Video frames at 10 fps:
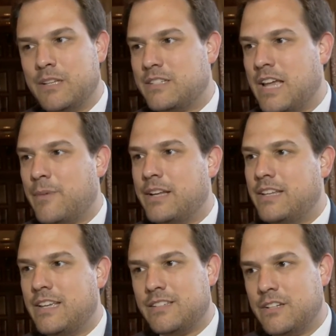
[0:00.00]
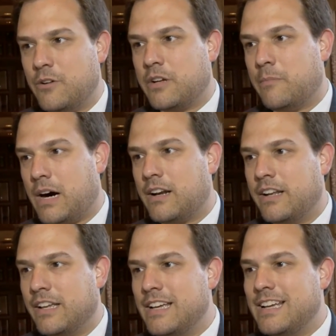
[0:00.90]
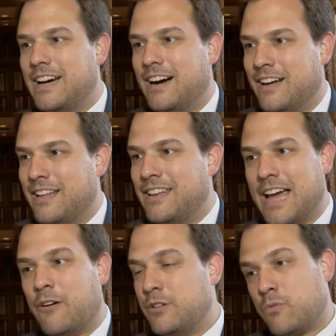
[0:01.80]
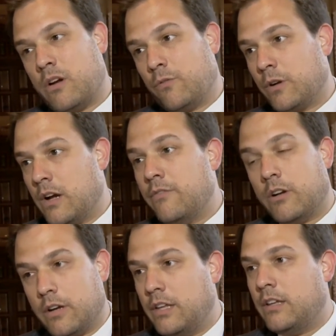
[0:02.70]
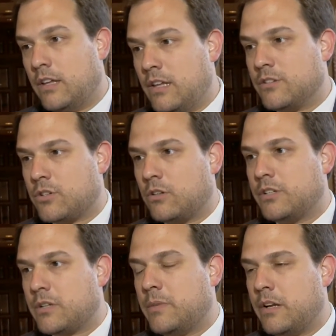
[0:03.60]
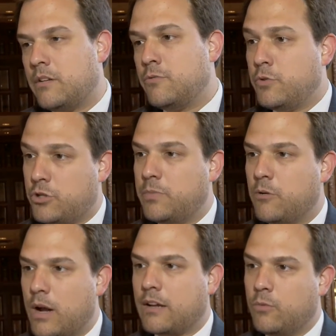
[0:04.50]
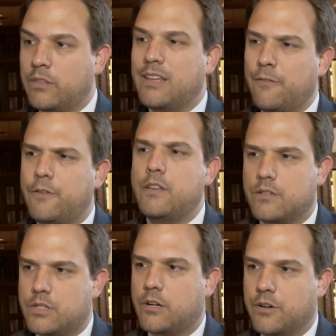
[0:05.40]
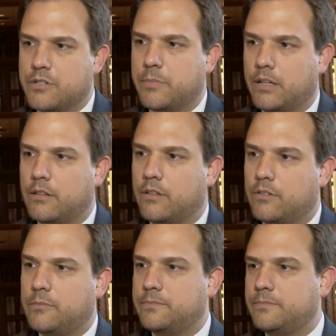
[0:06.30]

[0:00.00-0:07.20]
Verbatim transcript: His name ID, he's a known commodity. Uh, now he's running for governor. He, he is certainly somebody to, to be reckoned with if he is serious about this.